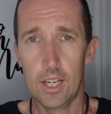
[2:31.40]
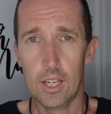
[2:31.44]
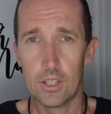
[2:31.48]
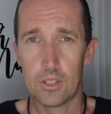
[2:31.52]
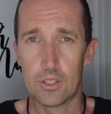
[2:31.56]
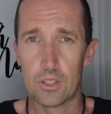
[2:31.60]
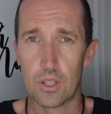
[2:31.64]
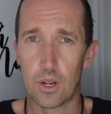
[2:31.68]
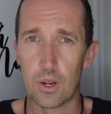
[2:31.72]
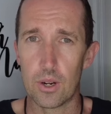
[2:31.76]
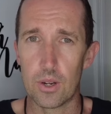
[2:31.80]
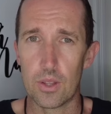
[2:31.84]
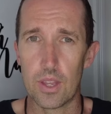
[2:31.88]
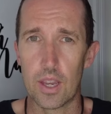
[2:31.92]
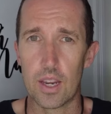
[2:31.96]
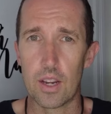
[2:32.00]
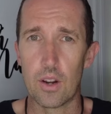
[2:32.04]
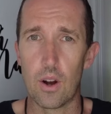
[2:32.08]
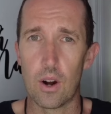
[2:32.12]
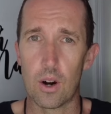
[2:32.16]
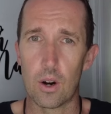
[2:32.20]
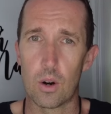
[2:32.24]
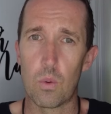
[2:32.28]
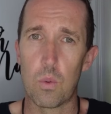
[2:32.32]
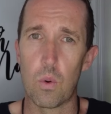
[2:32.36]
so they're
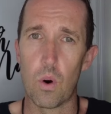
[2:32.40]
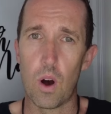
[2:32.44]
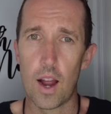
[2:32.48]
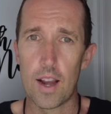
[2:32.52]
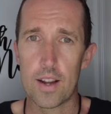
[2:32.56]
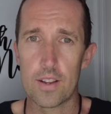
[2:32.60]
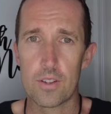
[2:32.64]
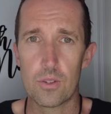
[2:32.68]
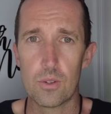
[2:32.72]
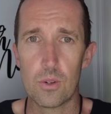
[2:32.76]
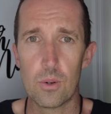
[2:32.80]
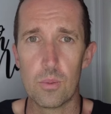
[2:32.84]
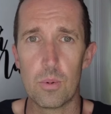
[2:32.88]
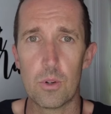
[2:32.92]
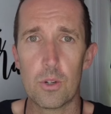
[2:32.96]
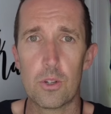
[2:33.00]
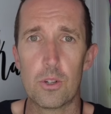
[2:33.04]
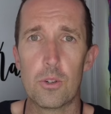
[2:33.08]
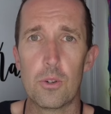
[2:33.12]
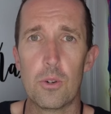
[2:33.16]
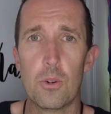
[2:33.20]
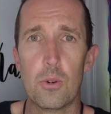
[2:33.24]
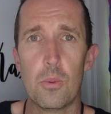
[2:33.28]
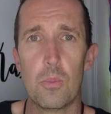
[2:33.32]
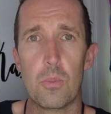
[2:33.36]
not quite a super
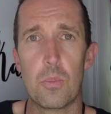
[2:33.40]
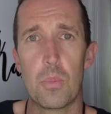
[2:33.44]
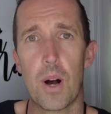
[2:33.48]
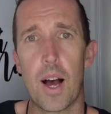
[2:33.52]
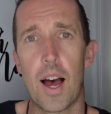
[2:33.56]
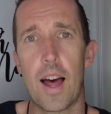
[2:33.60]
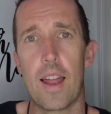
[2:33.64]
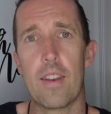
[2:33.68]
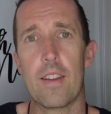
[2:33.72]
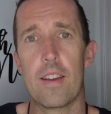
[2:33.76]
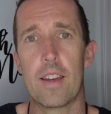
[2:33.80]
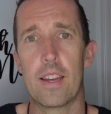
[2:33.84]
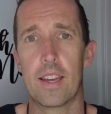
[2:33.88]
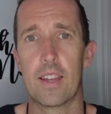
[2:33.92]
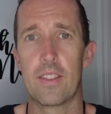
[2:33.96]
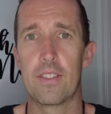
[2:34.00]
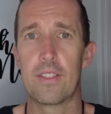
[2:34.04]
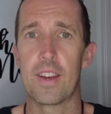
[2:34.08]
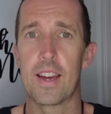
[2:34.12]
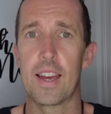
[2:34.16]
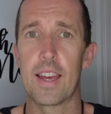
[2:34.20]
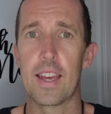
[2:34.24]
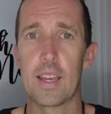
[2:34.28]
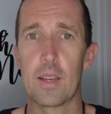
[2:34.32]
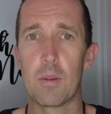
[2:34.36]
shoe, but
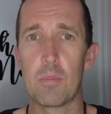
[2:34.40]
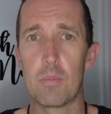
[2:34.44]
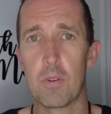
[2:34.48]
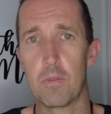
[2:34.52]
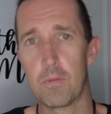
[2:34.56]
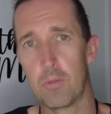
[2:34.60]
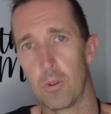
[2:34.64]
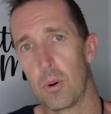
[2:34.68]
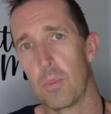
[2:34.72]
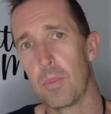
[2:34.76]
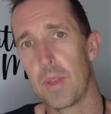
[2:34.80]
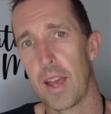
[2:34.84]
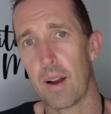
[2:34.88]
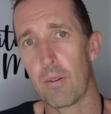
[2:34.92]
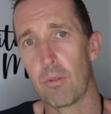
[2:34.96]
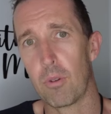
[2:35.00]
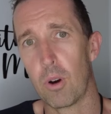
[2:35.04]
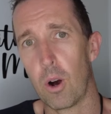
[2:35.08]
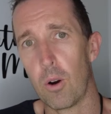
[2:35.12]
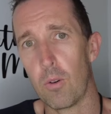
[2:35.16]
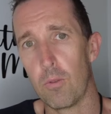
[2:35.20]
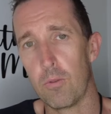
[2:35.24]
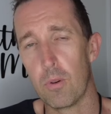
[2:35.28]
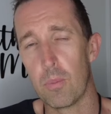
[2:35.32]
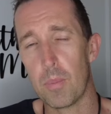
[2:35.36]
they perform that
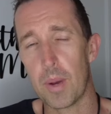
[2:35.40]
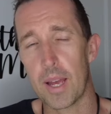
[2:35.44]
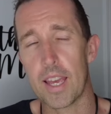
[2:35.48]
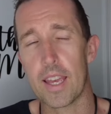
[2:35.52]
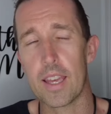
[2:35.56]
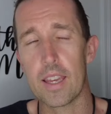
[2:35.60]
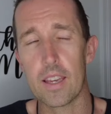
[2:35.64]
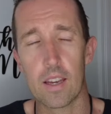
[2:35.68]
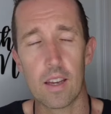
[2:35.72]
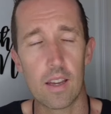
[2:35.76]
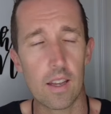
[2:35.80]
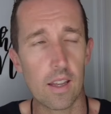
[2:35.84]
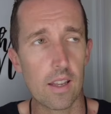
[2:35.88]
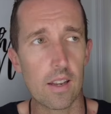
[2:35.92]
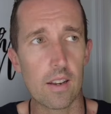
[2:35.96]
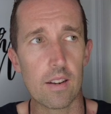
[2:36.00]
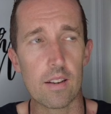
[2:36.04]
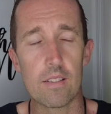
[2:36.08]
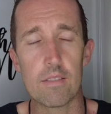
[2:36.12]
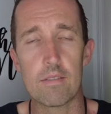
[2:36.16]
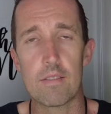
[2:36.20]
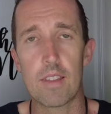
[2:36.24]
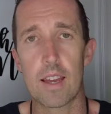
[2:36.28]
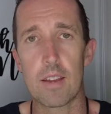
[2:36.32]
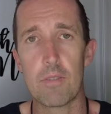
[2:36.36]
role for me.
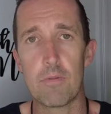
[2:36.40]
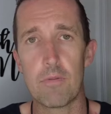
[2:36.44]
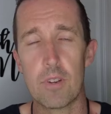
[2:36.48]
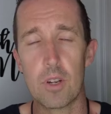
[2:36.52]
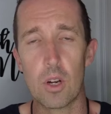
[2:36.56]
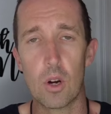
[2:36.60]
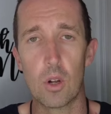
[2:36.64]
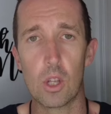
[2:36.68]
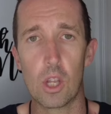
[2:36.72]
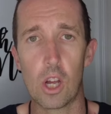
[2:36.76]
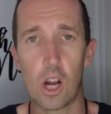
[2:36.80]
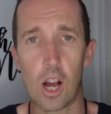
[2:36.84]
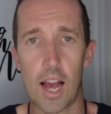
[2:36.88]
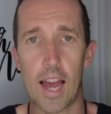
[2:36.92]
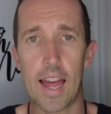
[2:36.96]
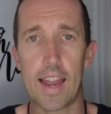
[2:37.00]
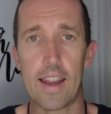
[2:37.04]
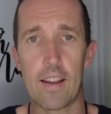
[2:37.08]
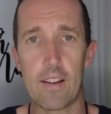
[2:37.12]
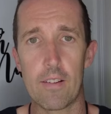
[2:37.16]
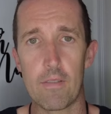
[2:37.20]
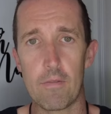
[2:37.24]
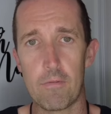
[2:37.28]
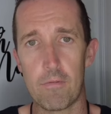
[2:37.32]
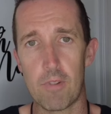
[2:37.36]
And they feel light
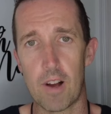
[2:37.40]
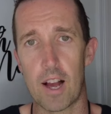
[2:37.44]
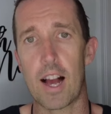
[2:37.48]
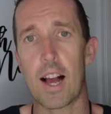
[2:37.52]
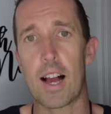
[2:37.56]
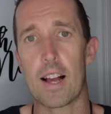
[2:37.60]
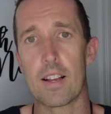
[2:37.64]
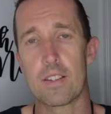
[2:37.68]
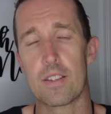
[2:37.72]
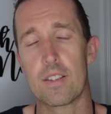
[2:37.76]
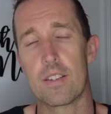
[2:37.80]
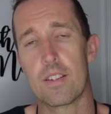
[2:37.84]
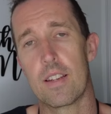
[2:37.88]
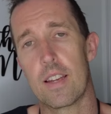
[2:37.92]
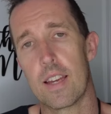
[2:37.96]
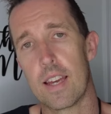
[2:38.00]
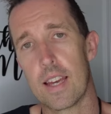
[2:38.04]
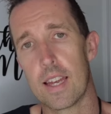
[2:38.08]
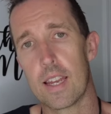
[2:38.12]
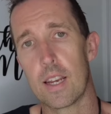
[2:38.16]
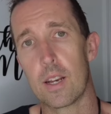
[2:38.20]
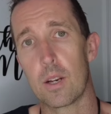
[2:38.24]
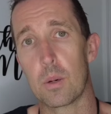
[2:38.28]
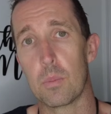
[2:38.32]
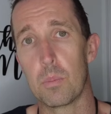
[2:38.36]
and fast
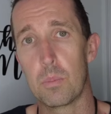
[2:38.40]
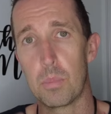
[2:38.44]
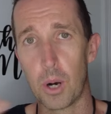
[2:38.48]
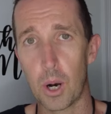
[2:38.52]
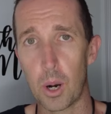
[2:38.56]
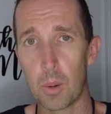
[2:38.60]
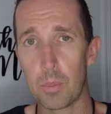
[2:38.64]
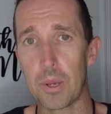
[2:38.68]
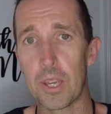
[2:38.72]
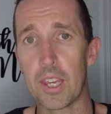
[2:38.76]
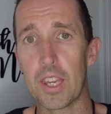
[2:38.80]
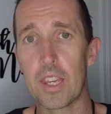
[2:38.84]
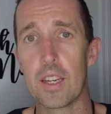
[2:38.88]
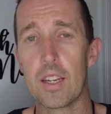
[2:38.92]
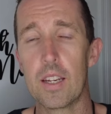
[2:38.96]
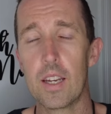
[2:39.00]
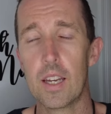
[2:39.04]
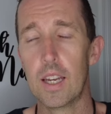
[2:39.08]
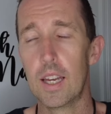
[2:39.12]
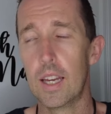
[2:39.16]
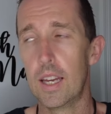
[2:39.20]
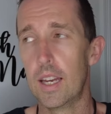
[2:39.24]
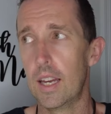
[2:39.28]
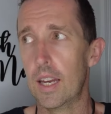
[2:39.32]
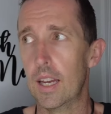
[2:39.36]
and poppy
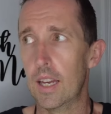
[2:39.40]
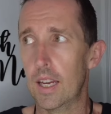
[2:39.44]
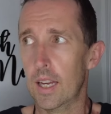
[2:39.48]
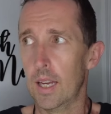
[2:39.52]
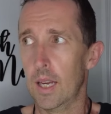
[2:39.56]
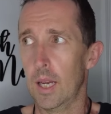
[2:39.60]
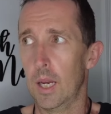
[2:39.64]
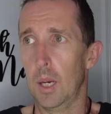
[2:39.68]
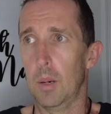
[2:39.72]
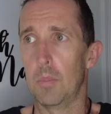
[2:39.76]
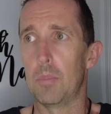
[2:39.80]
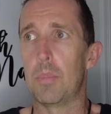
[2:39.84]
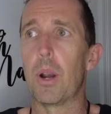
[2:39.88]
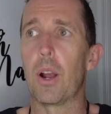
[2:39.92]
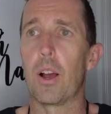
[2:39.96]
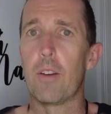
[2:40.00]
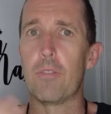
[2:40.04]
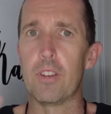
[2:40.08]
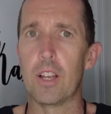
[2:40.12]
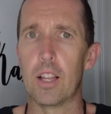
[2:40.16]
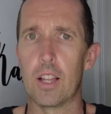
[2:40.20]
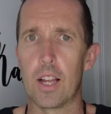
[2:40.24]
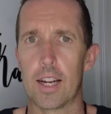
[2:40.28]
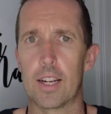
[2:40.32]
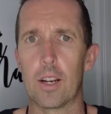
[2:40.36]
but I
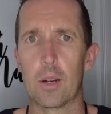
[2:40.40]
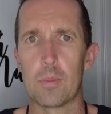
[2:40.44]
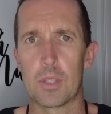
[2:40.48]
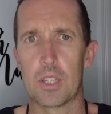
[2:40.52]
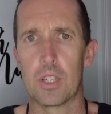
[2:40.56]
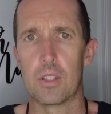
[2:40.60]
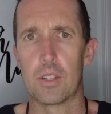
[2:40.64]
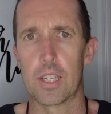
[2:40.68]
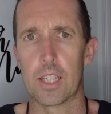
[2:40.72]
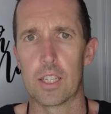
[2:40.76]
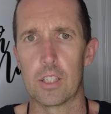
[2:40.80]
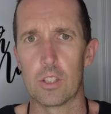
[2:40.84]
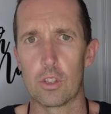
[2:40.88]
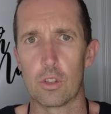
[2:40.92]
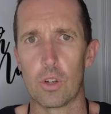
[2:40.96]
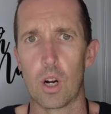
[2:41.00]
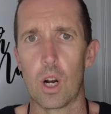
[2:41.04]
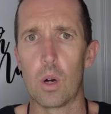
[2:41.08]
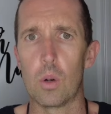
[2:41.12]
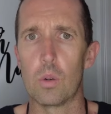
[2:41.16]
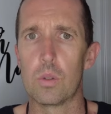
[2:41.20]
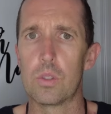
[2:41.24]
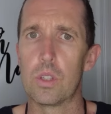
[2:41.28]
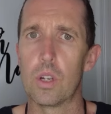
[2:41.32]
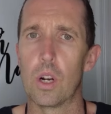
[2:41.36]
feel like I'm still in
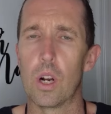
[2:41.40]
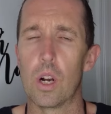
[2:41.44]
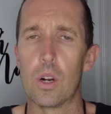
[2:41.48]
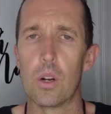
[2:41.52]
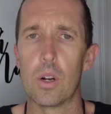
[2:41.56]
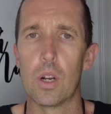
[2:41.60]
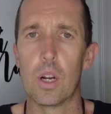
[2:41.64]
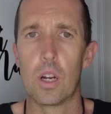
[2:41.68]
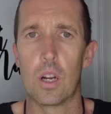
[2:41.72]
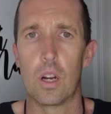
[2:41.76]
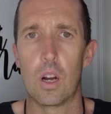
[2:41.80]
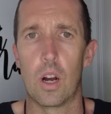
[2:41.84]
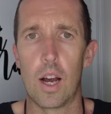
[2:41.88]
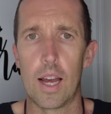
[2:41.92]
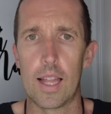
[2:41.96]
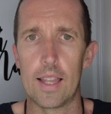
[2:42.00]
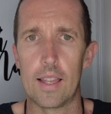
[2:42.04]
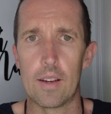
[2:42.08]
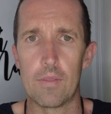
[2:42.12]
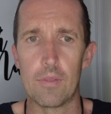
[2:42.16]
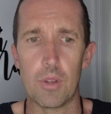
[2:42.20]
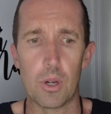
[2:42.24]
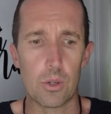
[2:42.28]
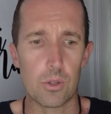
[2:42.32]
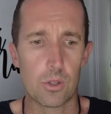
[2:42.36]
control. So I
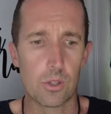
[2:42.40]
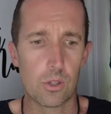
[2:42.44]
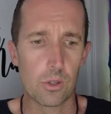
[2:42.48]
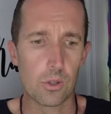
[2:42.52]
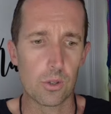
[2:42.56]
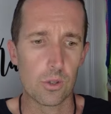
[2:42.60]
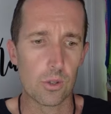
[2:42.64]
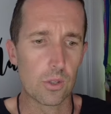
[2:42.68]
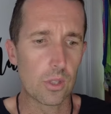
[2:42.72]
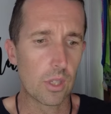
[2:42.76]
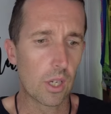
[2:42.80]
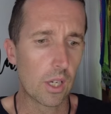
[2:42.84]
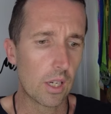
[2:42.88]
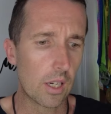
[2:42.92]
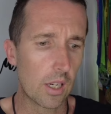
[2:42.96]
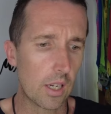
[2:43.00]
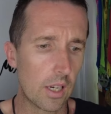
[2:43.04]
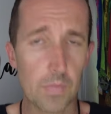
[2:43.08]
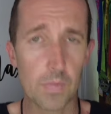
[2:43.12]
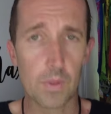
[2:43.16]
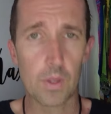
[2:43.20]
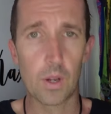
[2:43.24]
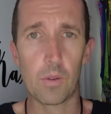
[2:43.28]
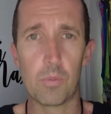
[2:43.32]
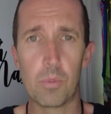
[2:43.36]
love those shoes.
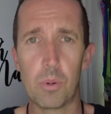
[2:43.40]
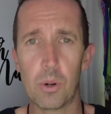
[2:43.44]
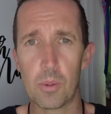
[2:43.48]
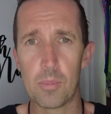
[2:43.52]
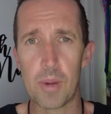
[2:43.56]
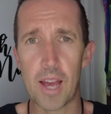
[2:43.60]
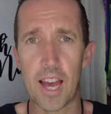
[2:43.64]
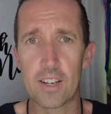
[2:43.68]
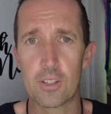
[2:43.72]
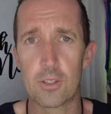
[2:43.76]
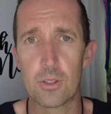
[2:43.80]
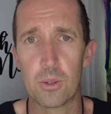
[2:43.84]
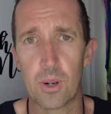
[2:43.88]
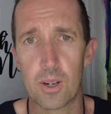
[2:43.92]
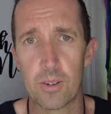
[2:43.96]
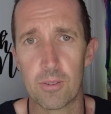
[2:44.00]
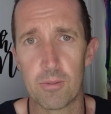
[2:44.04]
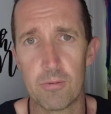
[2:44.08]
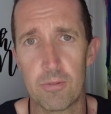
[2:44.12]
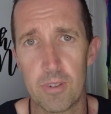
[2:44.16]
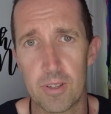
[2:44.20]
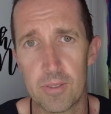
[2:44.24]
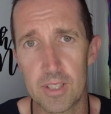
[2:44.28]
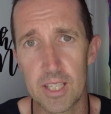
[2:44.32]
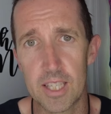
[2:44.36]
I've put about
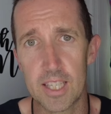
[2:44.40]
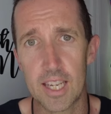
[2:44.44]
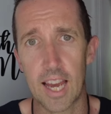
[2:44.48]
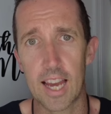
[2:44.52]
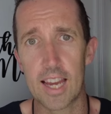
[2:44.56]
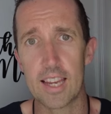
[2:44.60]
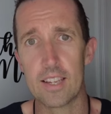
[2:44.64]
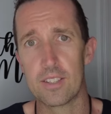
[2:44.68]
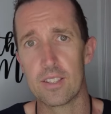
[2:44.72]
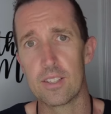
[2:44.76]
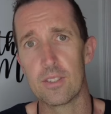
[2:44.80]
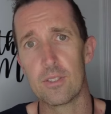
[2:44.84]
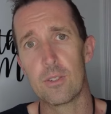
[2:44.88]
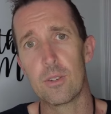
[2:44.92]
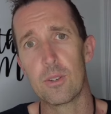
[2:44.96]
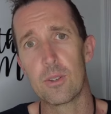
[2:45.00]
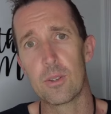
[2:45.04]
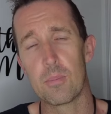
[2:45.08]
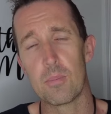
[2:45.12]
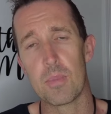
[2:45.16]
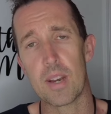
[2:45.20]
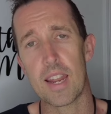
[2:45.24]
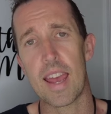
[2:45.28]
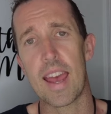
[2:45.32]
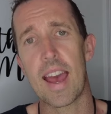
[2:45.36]
250 Ks into
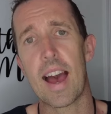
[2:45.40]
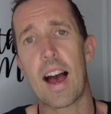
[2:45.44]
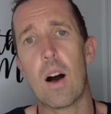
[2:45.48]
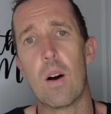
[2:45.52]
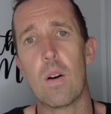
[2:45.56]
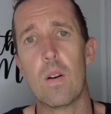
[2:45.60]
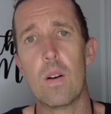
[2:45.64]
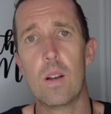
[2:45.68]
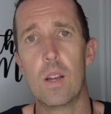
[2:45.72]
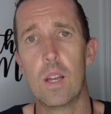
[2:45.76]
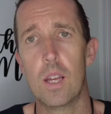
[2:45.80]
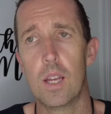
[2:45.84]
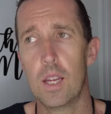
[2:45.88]
them now.